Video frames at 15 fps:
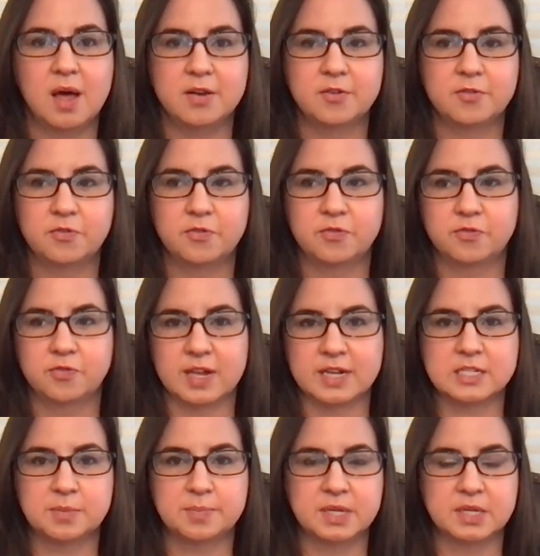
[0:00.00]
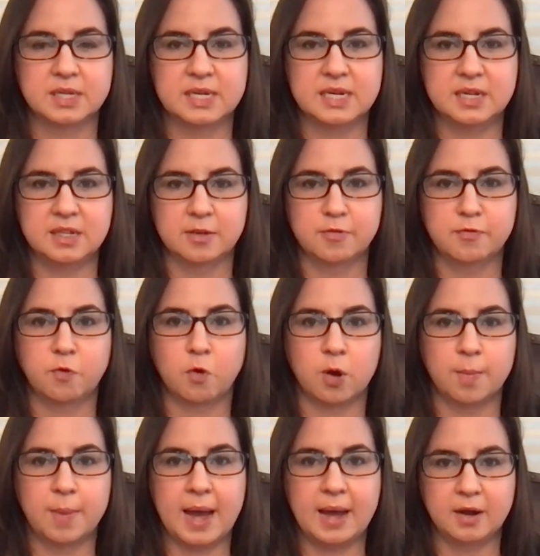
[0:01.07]
of flexibility in the
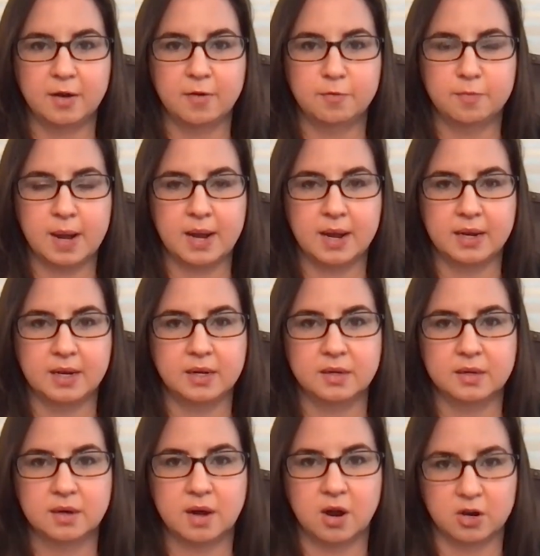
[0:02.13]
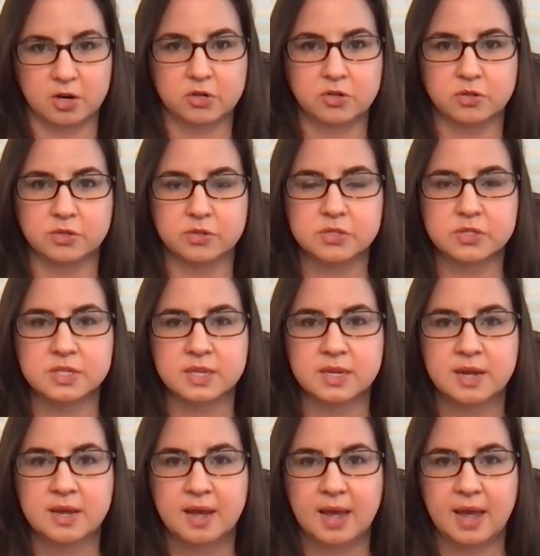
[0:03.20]
format of my articles
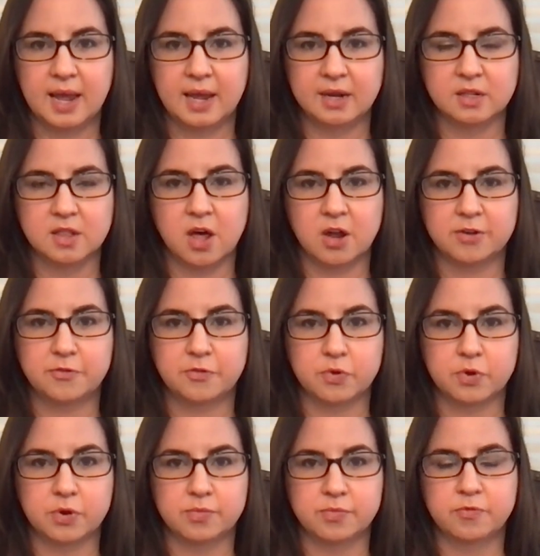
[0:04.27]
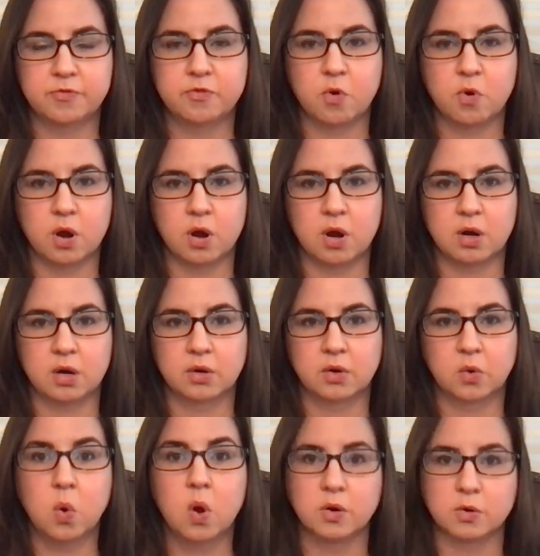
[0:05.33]
and a lot of room for
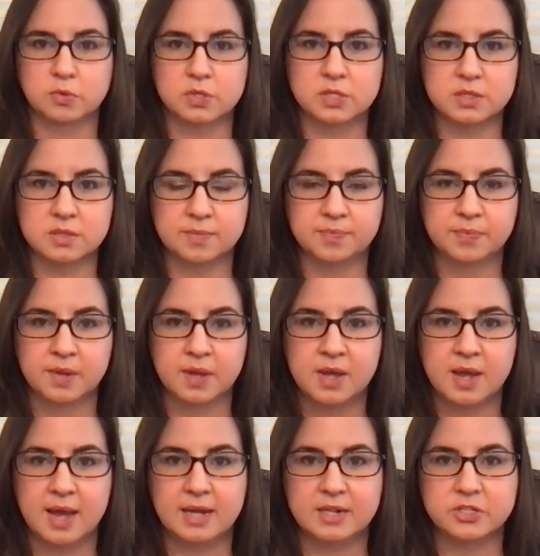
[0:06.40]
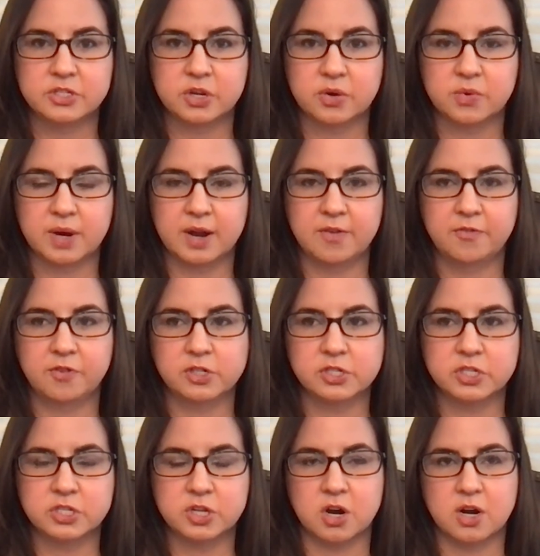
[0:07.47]
quotes. And so when I first
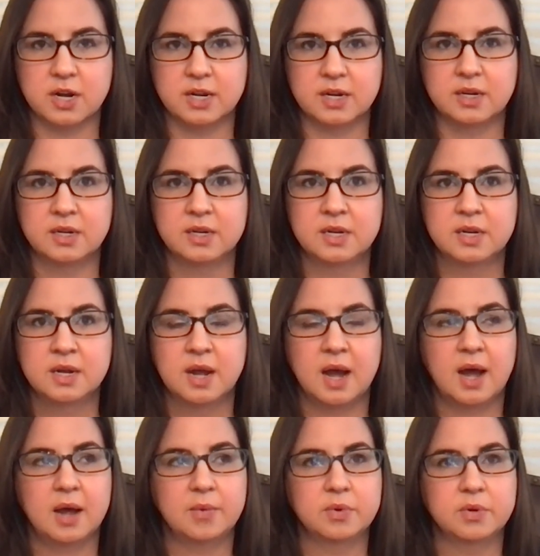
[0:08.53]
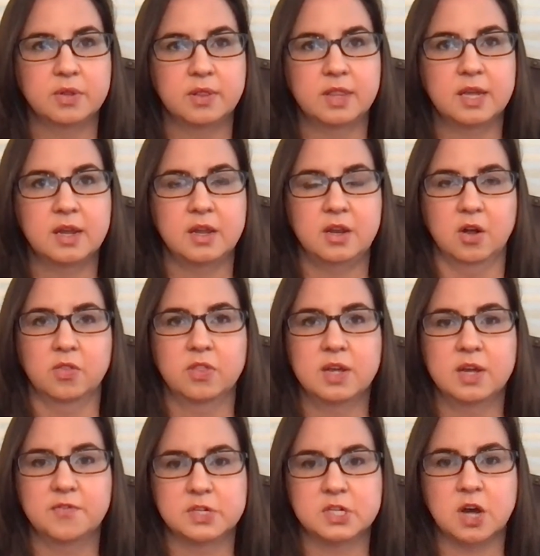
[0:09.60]
started, I would think
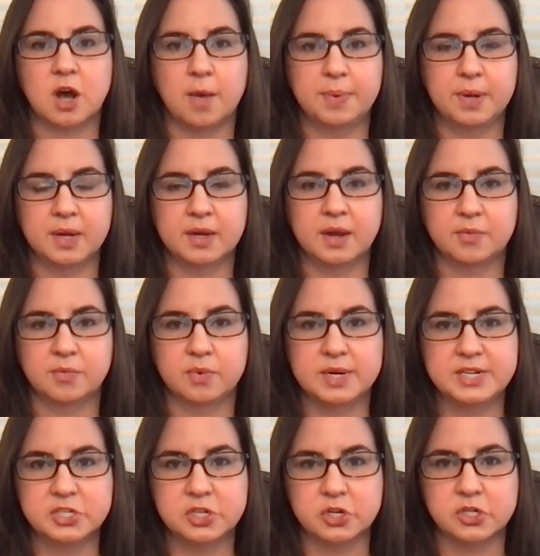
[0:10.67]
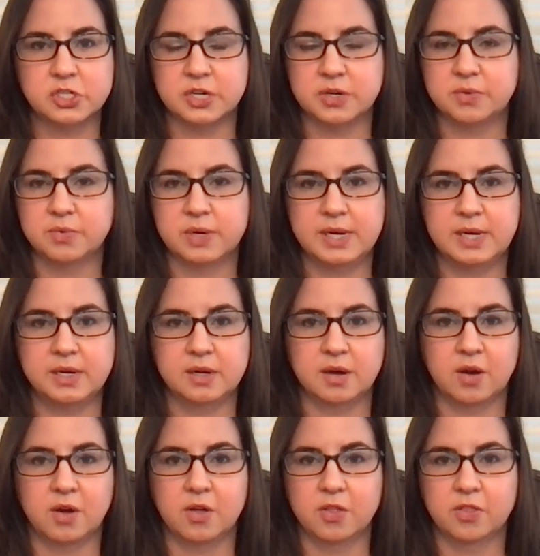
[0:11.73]
of a topic and research it, read
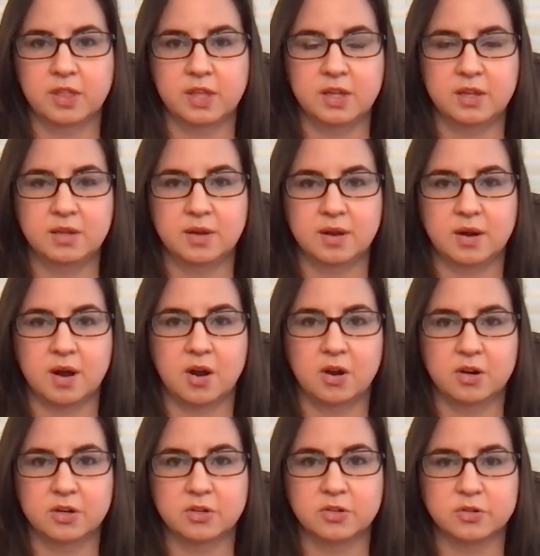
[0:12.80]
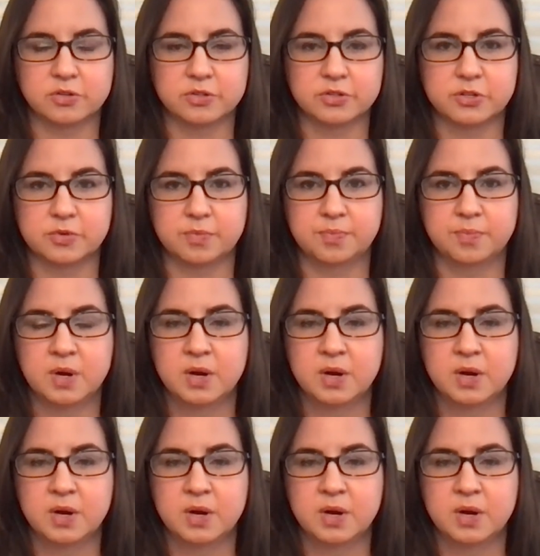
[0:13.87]
all the articles or